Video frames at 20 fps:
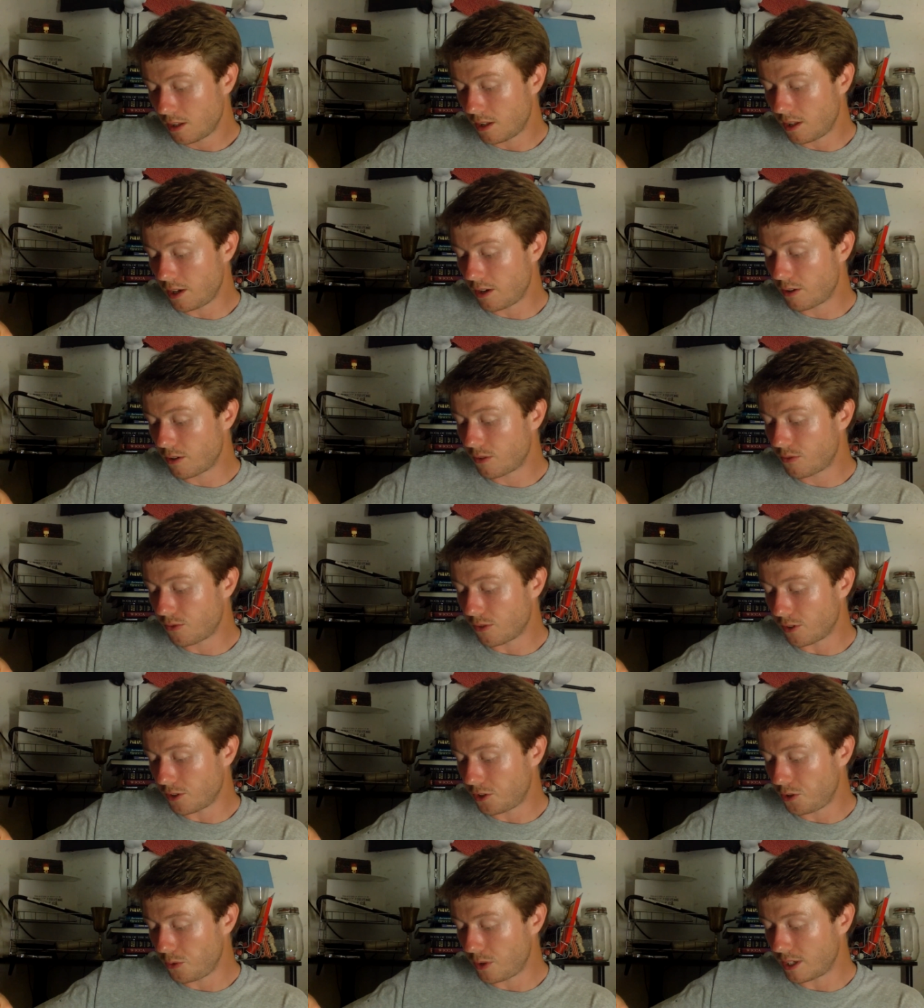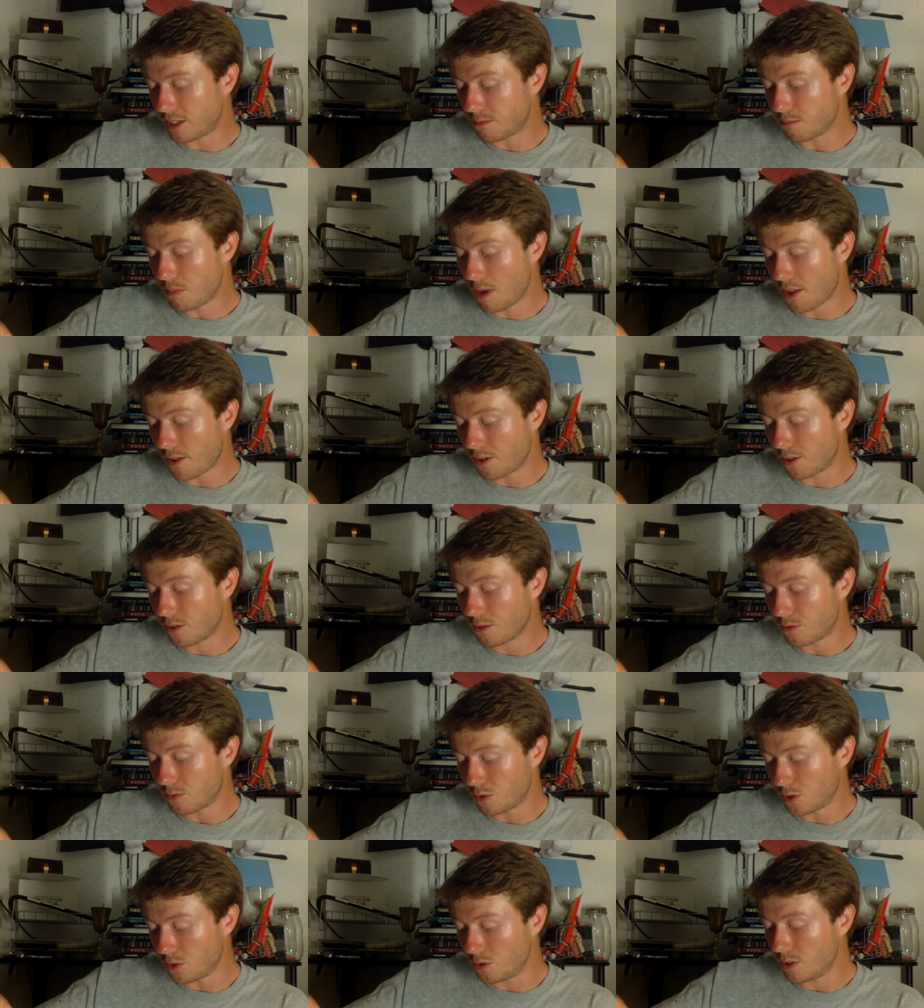then they are referred to as
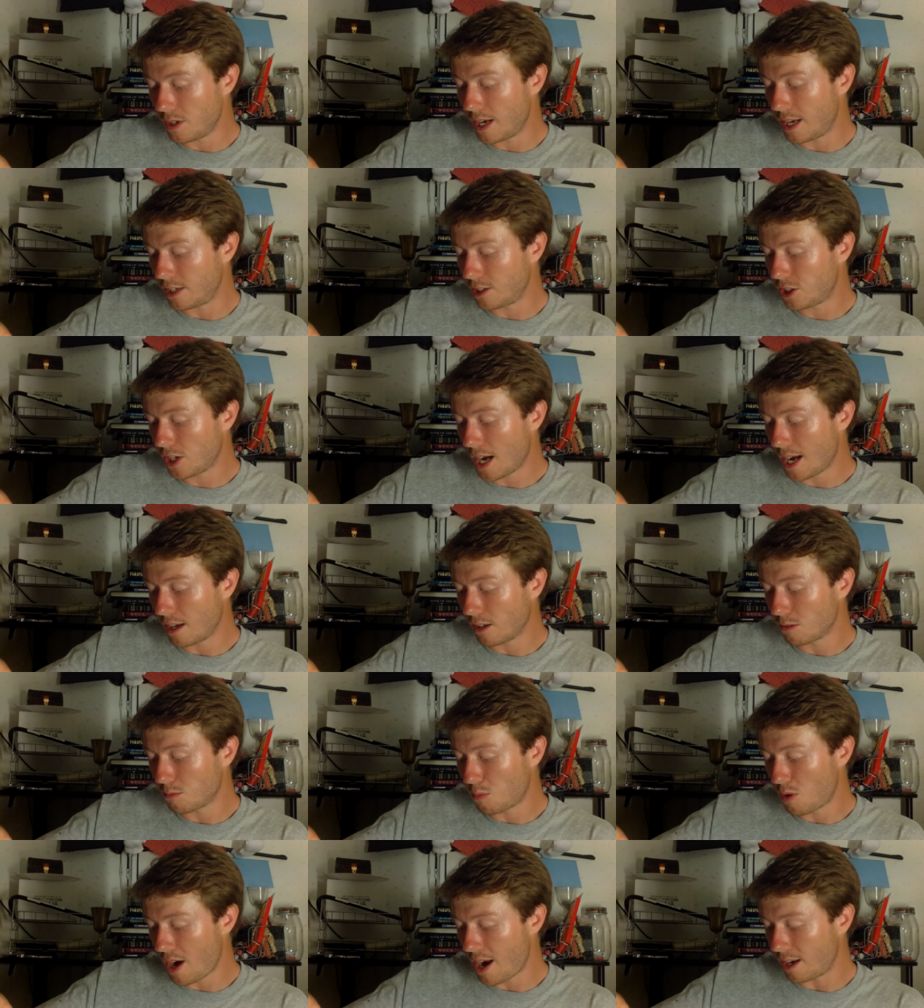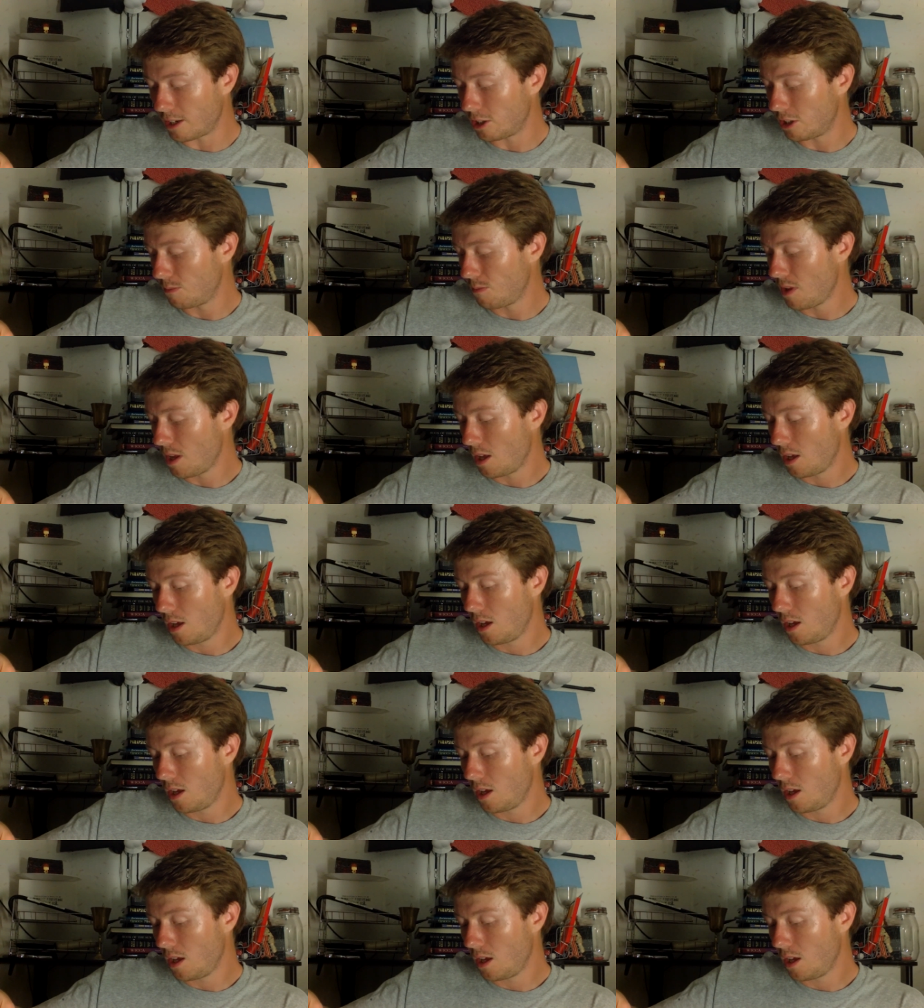mother, root, and child branch.